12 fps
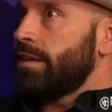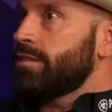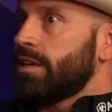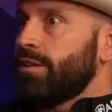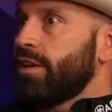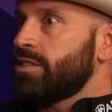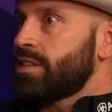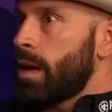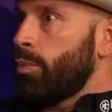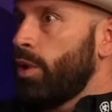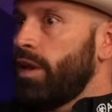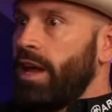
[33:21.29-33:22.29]
it's like if I
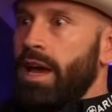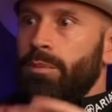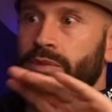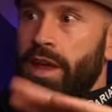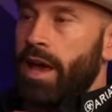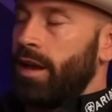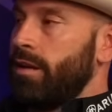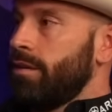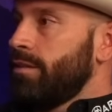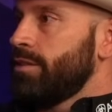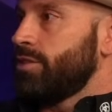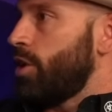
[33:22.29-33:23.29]
stop one day, I'm dead.
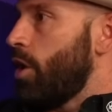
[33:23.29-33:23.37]
It's